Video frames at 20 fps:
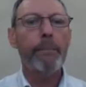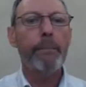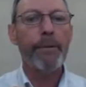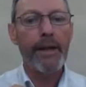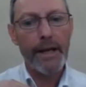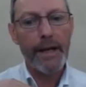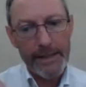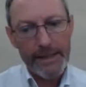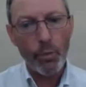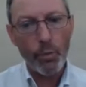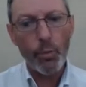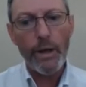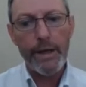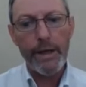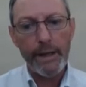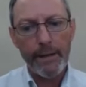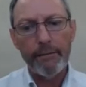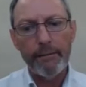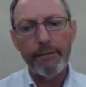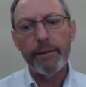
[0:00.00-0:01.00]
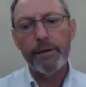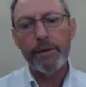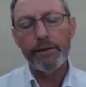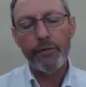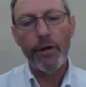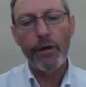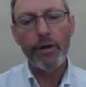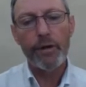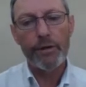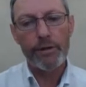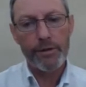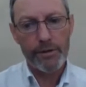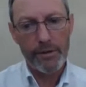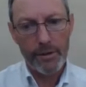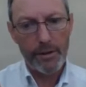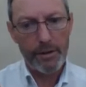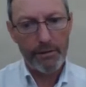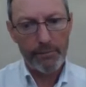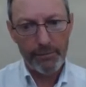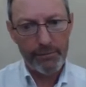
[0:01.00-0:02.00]
But that is a win as far as
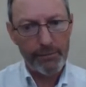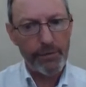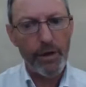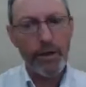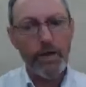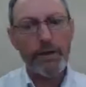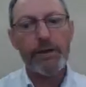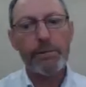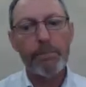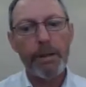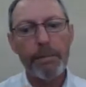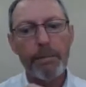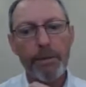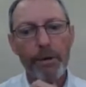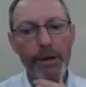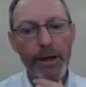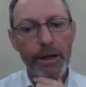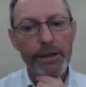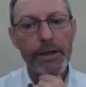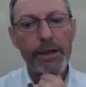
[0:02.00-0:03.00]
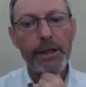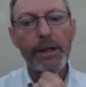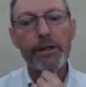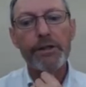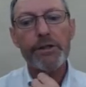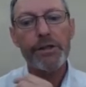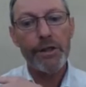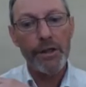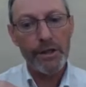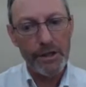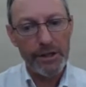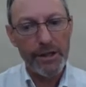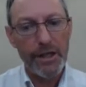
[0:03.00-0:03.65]
uh, as far as people on Lundy are concerned.